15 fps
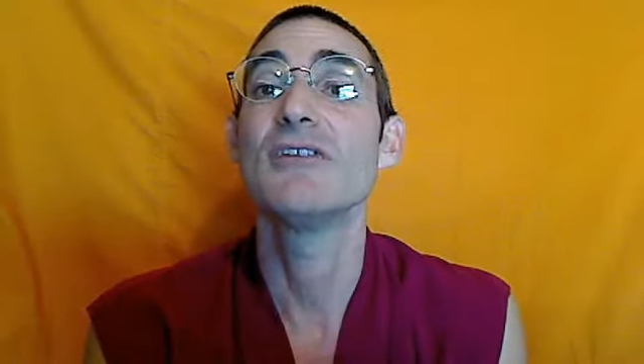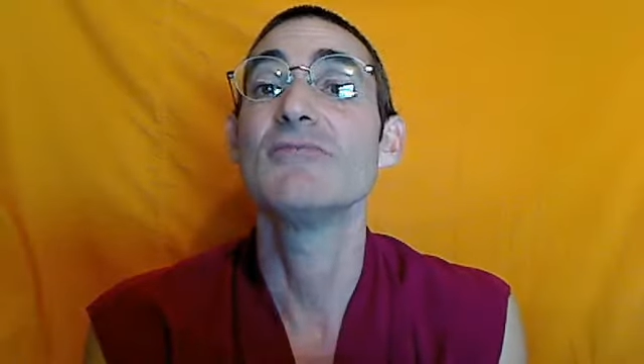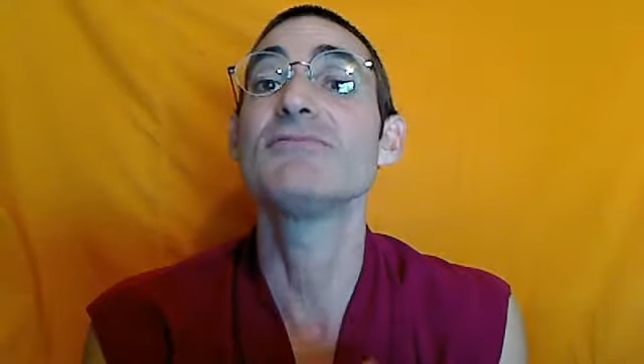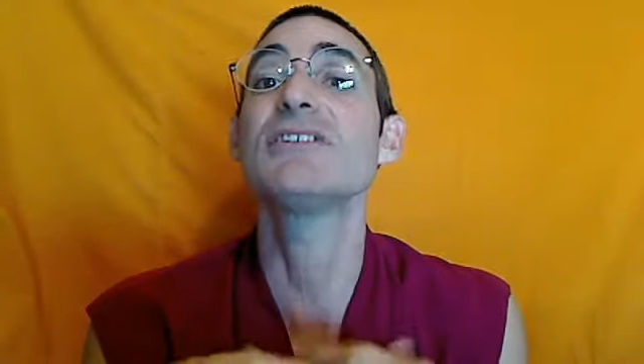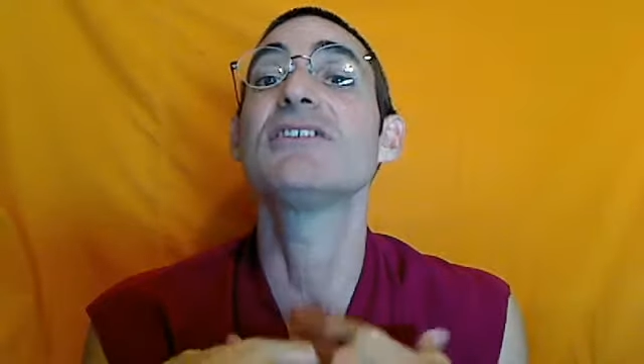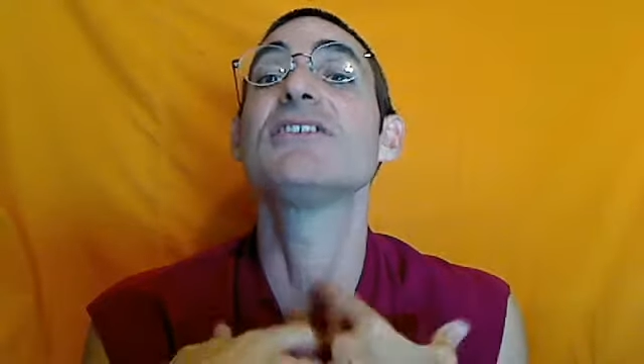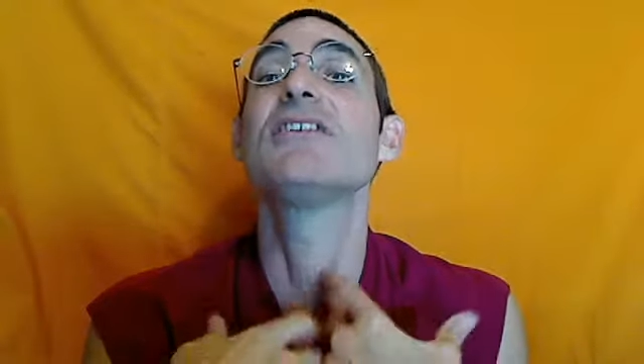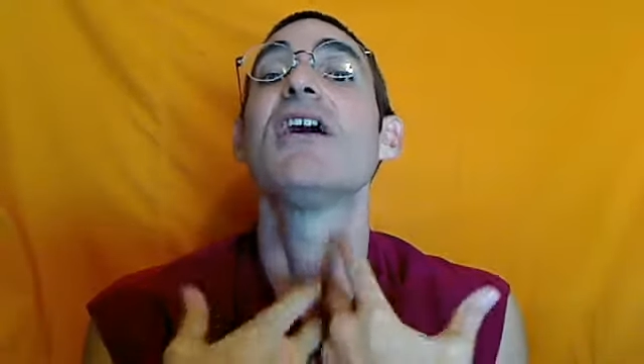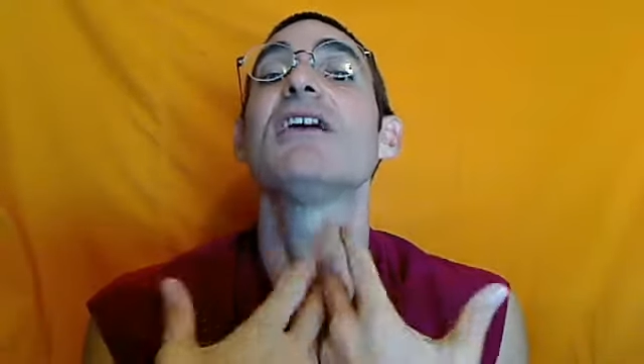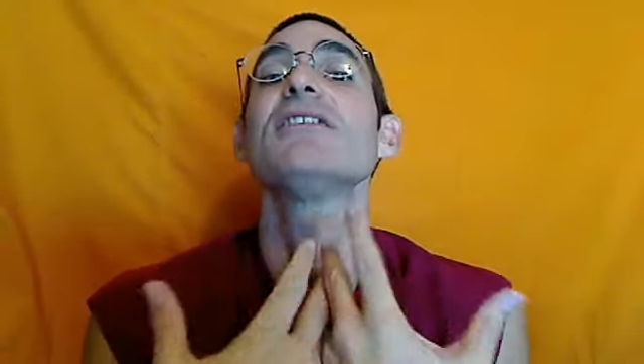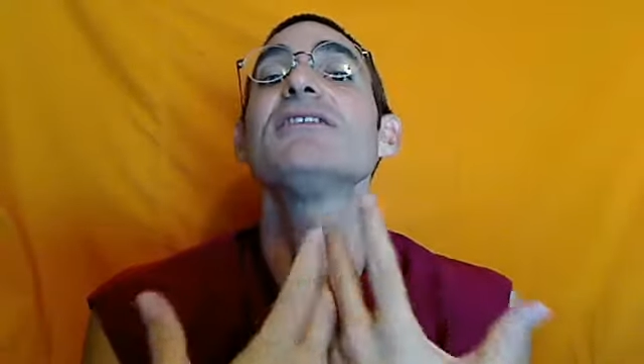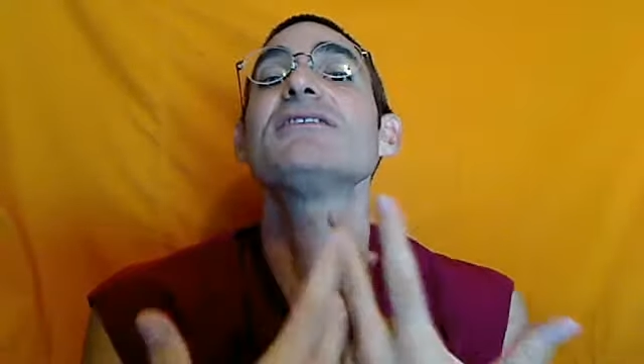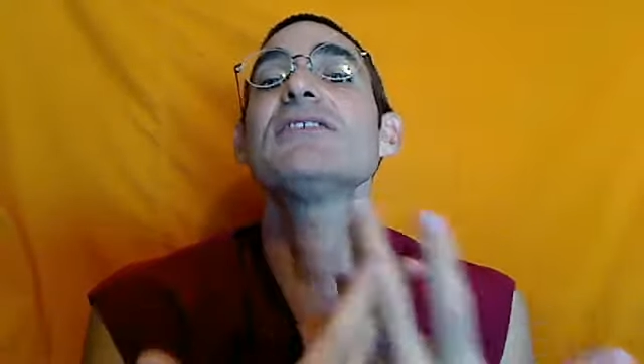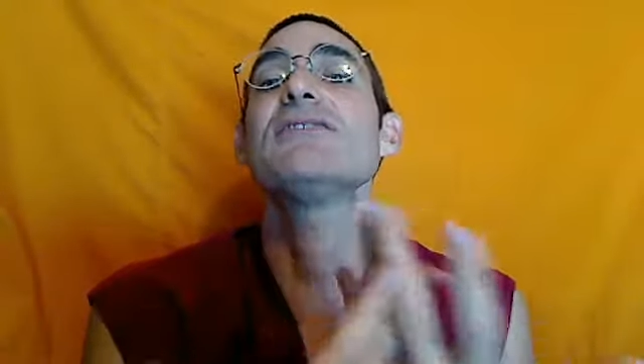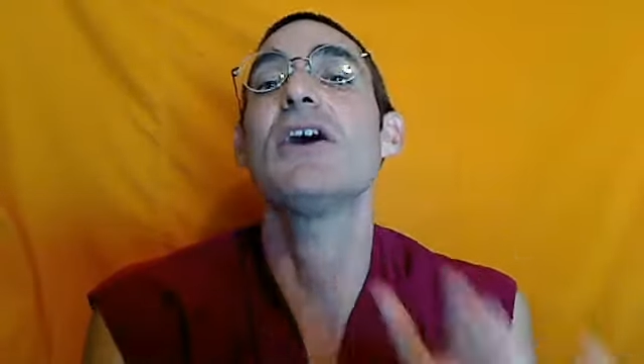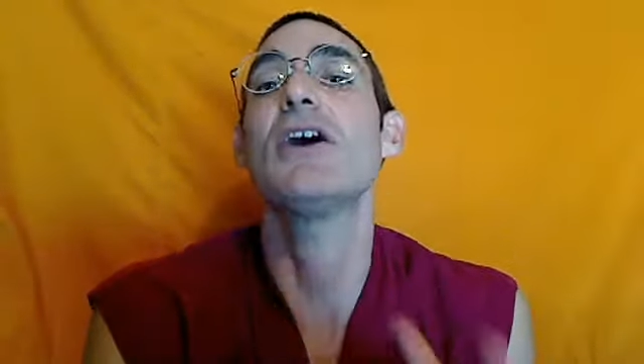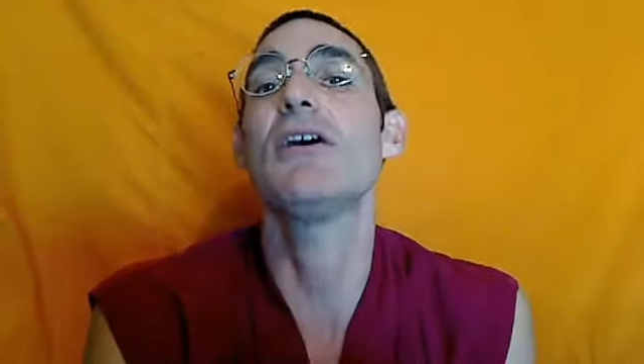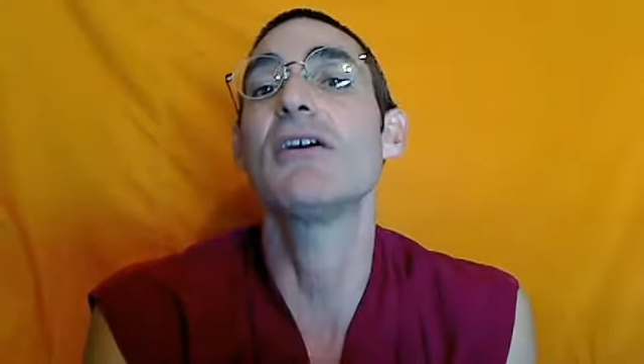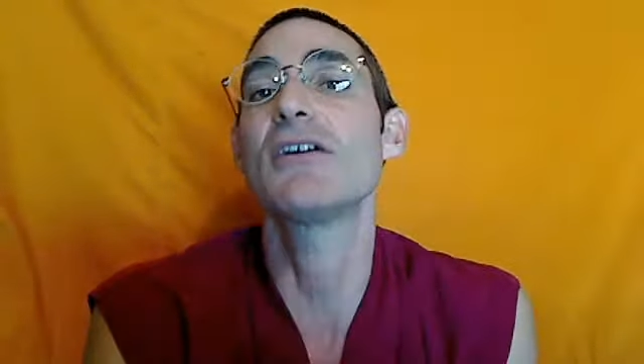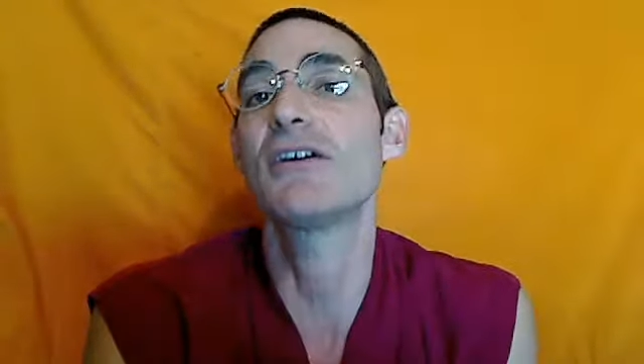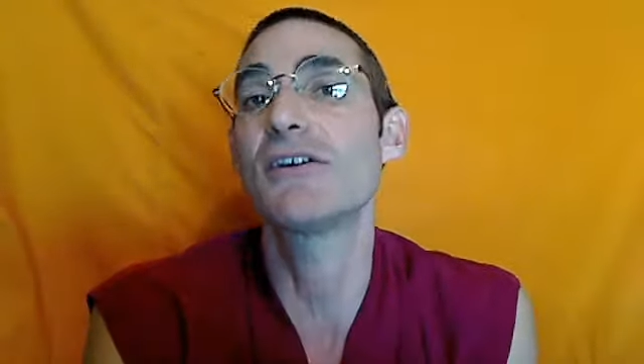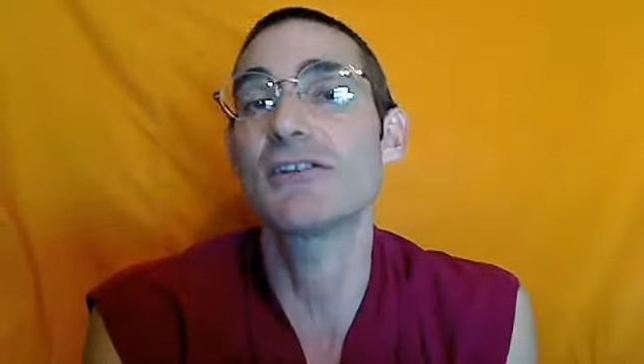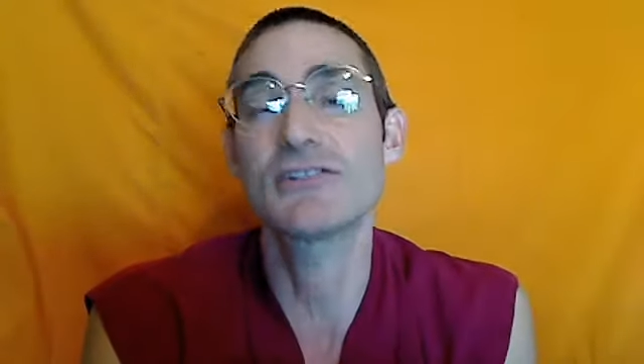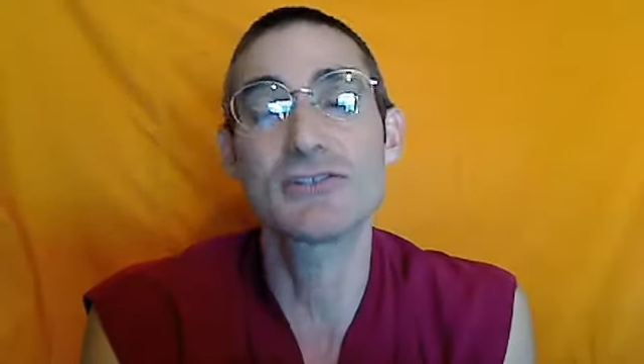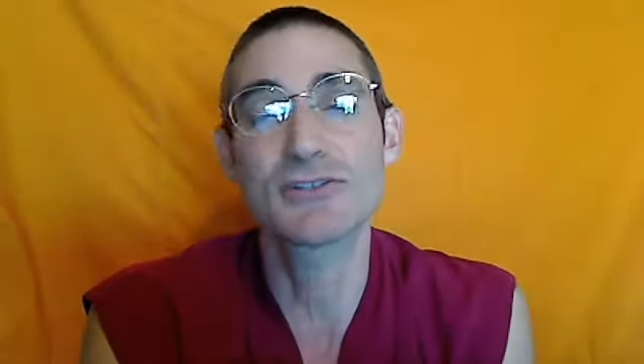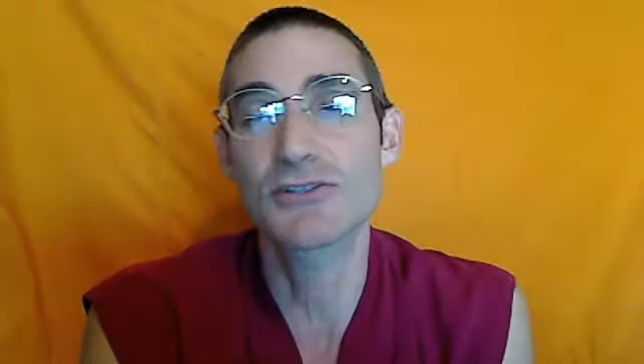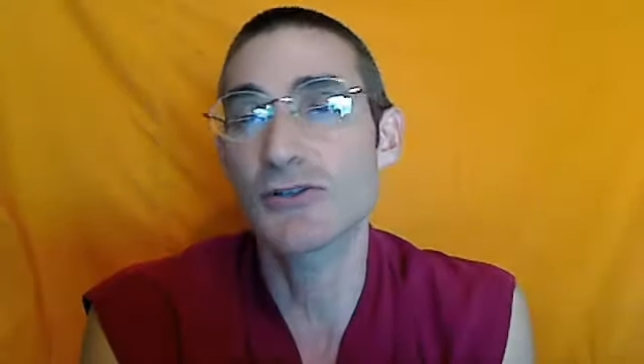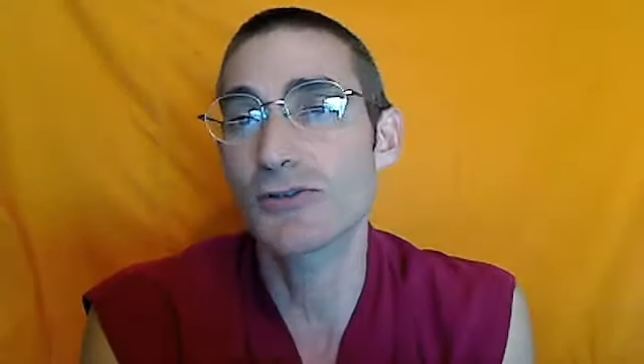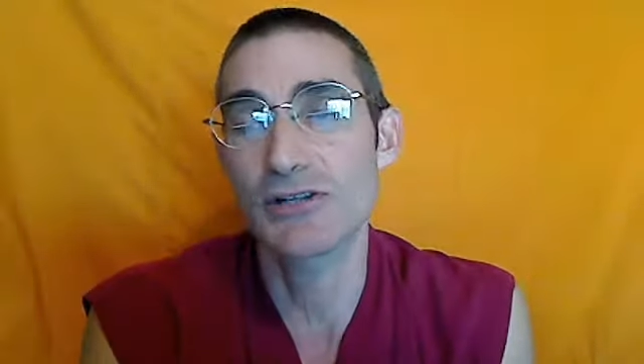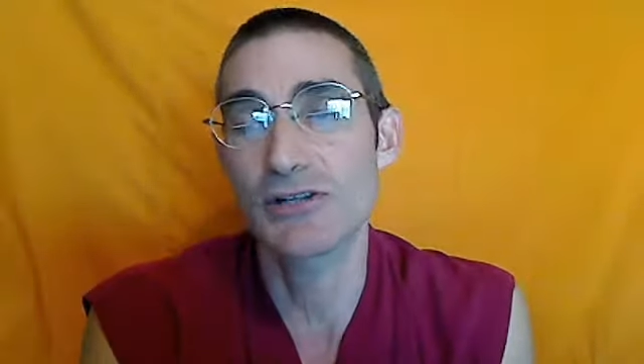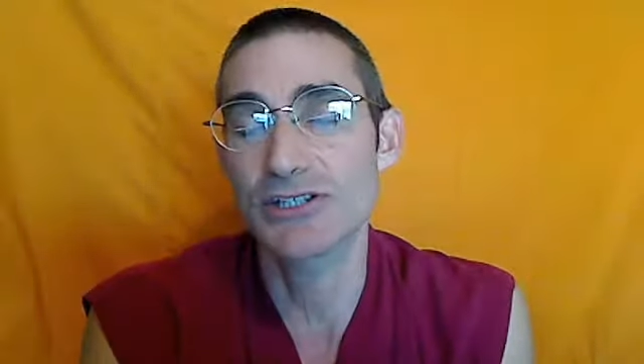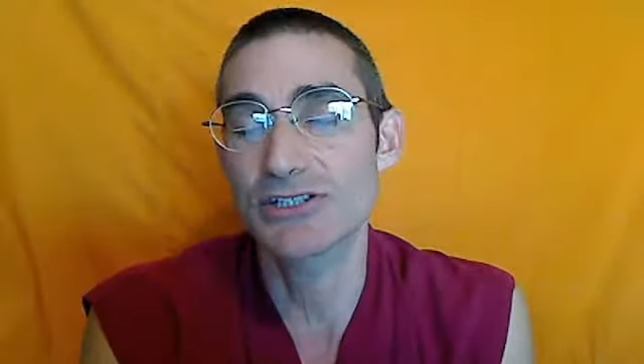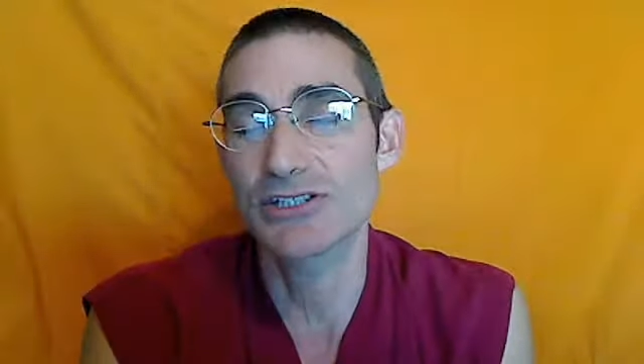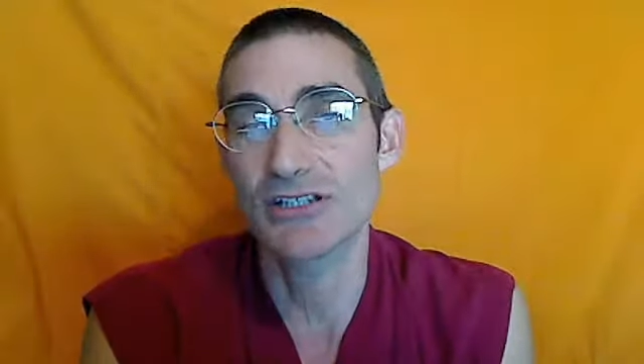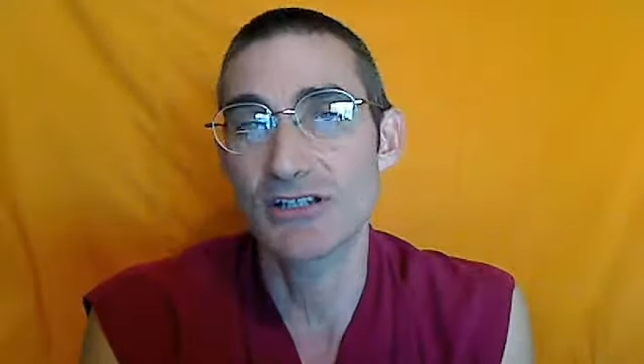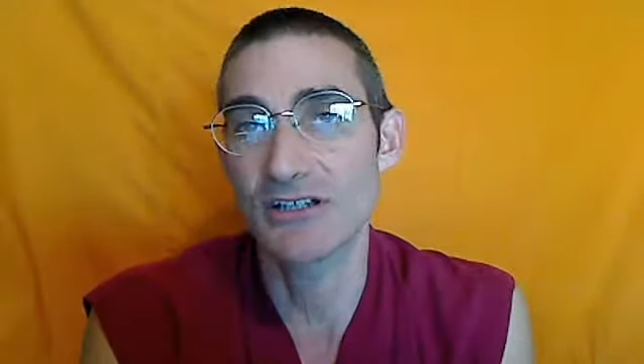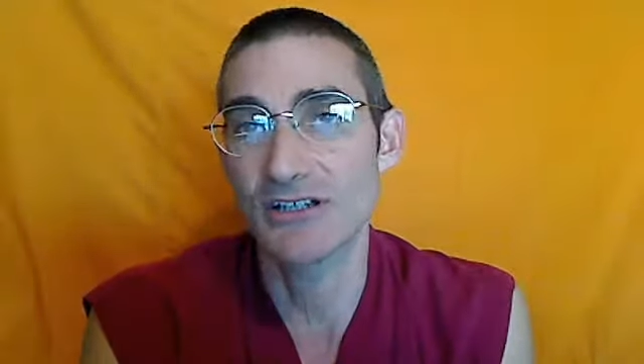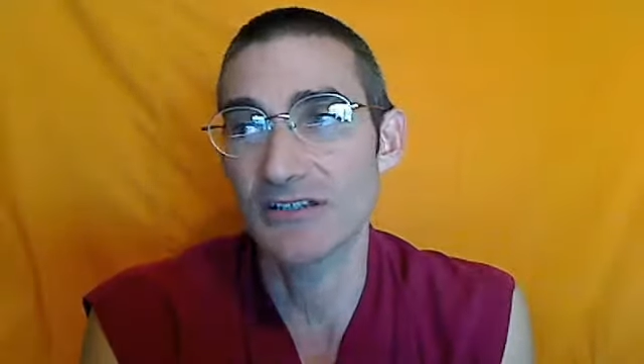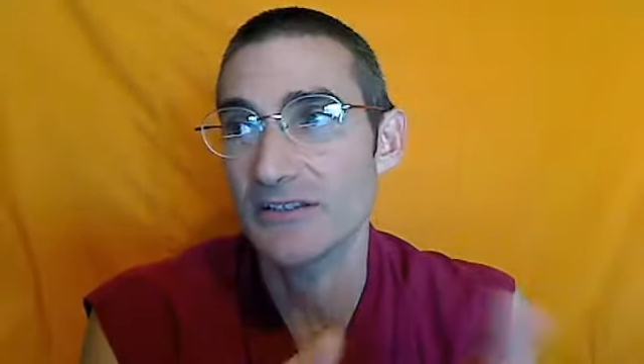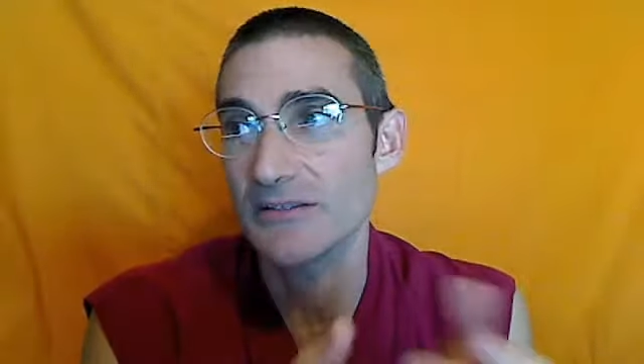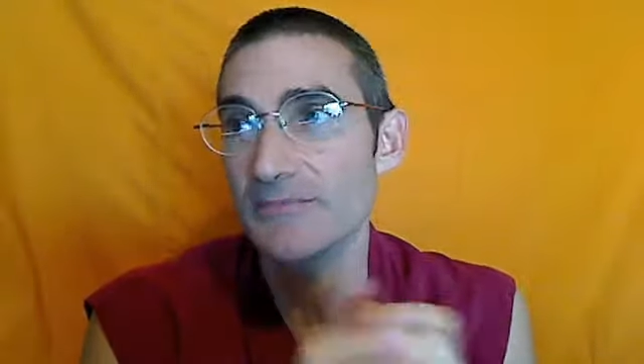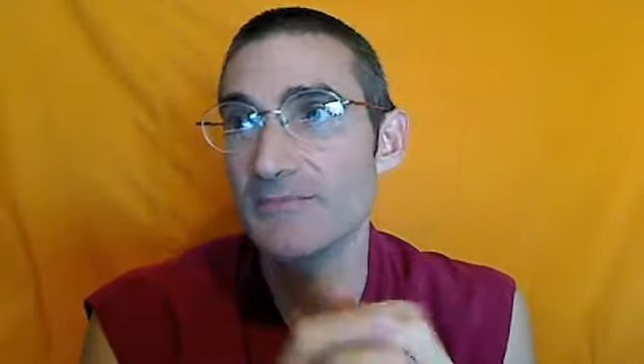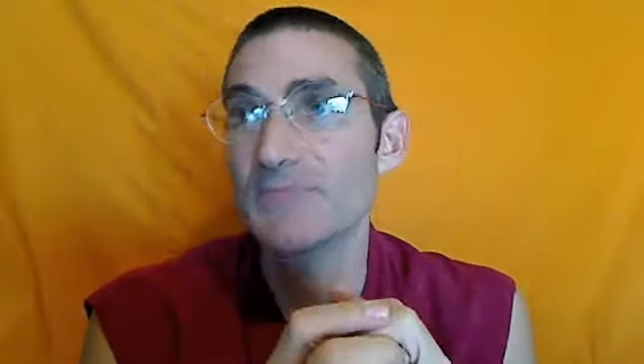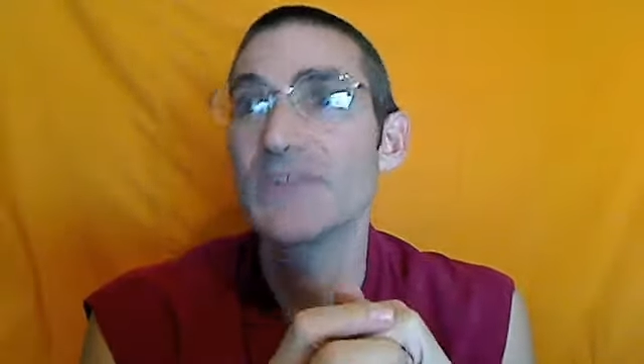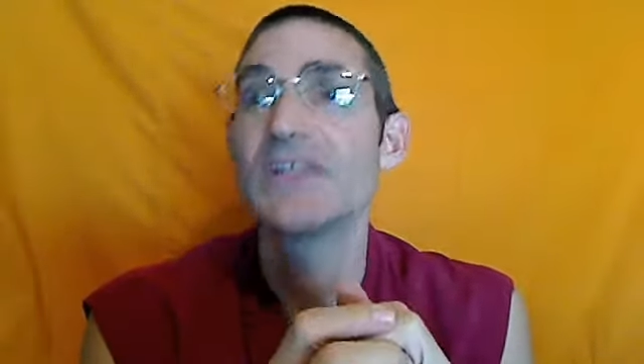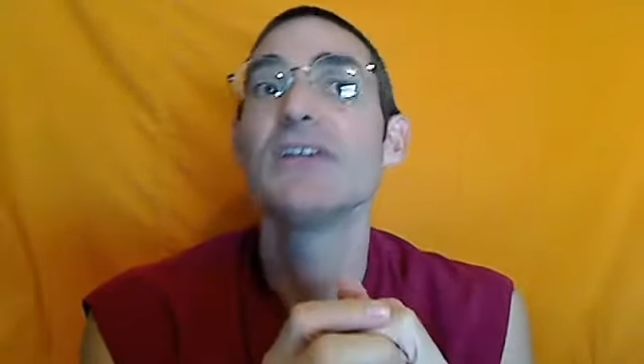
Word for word: Regardless of how hard you're crushing on them